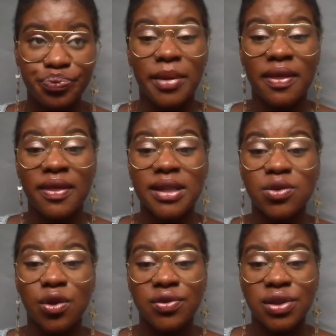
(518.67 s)
In this
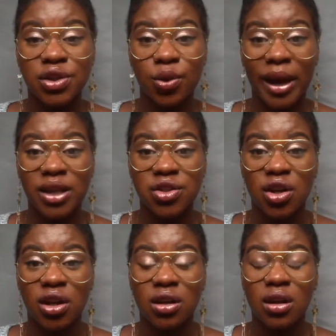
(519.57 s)
sort of
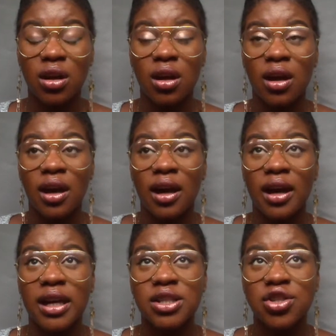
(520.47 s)
situation,
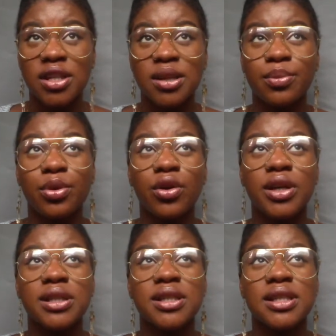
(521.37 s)
it's just
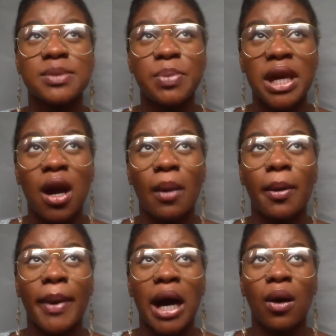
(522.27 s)
important to speak up
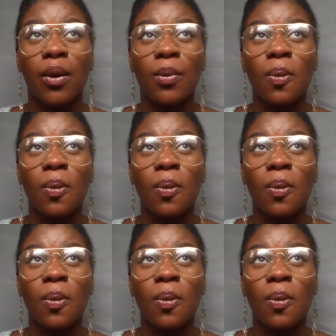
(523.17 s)
about